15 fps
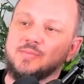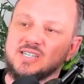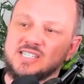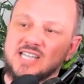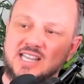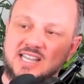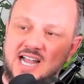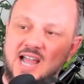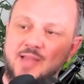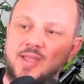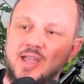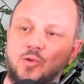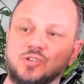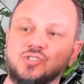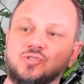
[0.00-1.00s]
mistake that I
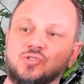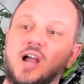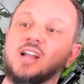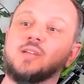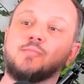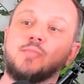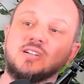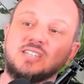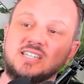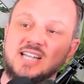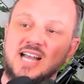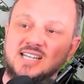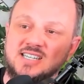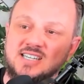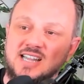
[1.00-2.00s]
made was trying to
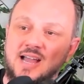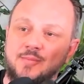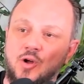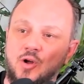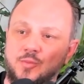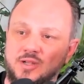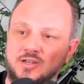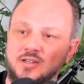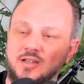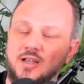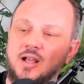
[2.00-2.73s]
multitask in that moment.